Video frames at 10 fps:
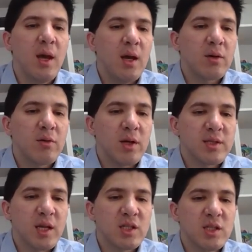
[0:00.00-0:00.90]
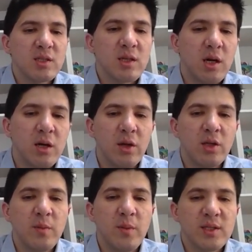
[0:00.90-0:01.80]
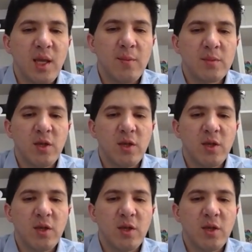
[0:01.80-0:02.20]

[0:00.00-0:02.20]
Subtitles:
cross-sections are going to be the same.